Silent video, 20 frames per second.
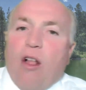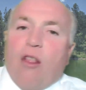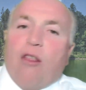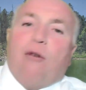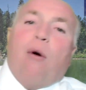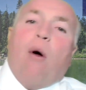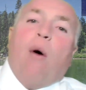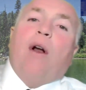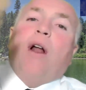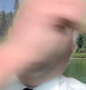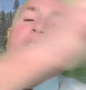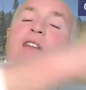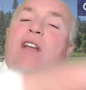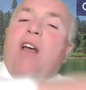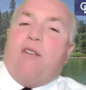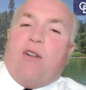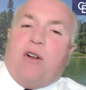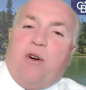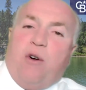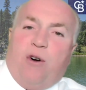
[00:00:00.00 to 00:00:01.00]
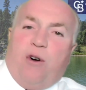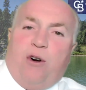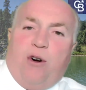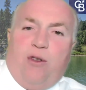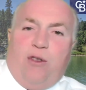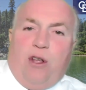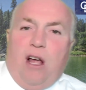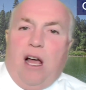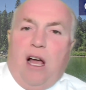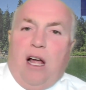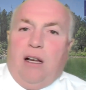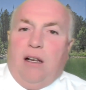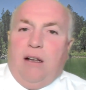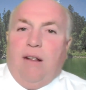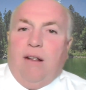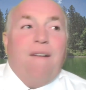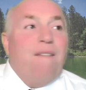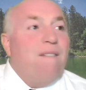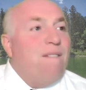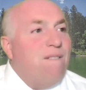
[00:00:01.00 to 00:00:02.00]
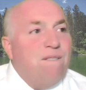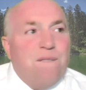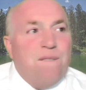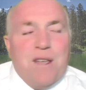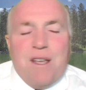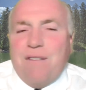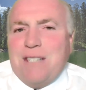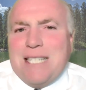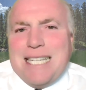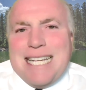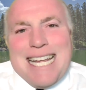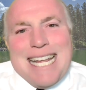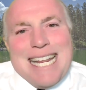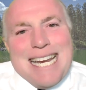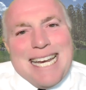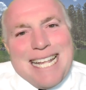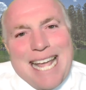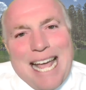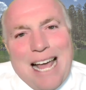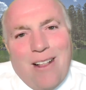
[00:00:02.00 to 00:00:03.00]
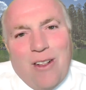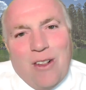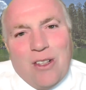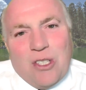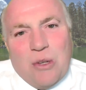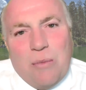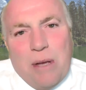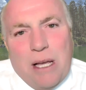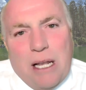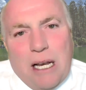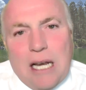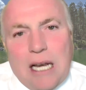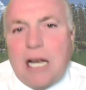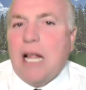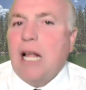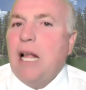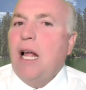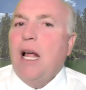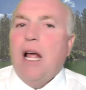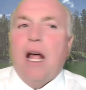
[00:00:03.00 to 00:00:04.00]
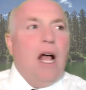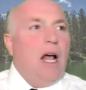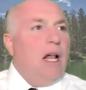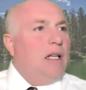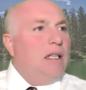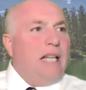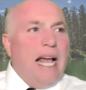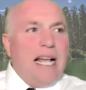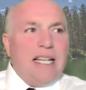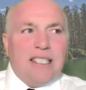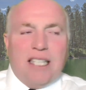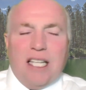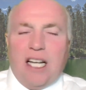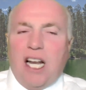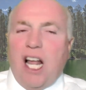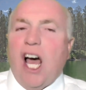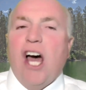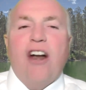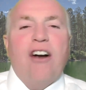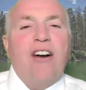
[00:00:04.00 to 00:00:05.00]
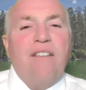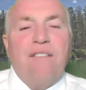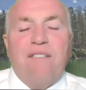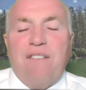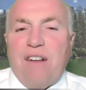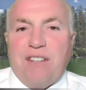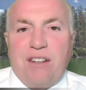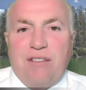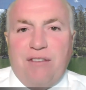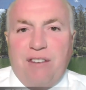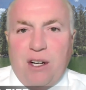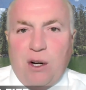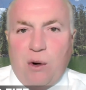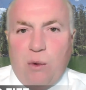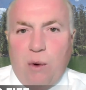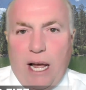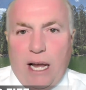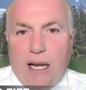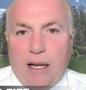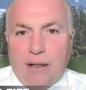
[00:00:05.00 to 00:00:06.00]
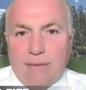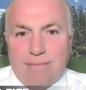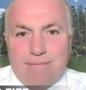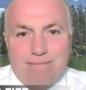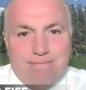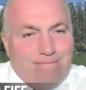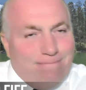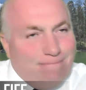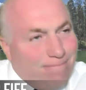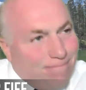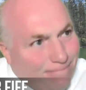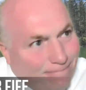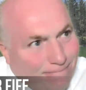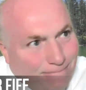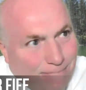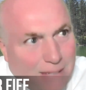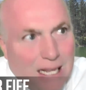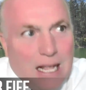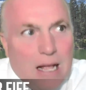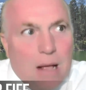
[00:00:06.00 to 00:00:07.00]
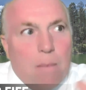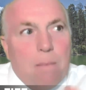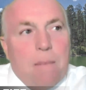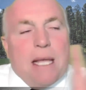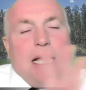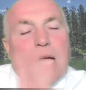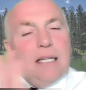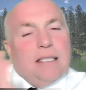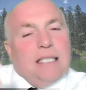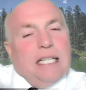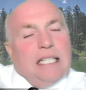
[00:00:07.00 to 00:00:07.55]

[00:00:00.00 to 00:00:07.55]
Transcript: Throw it on the other corner of the lot, 15 gallons a minute, less than 150 feet away, because